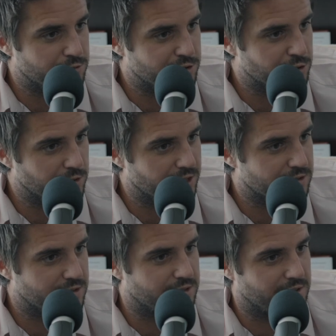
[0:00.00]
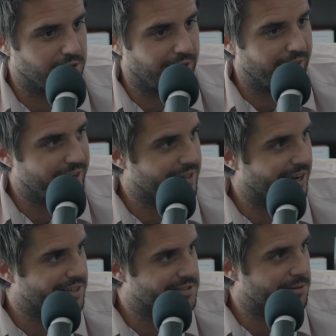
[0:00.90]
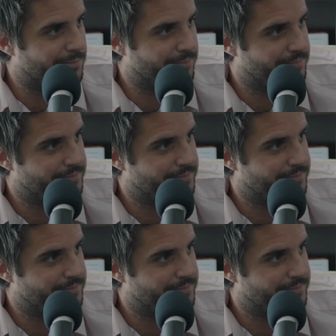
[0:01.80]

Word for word: do list, and that guides them.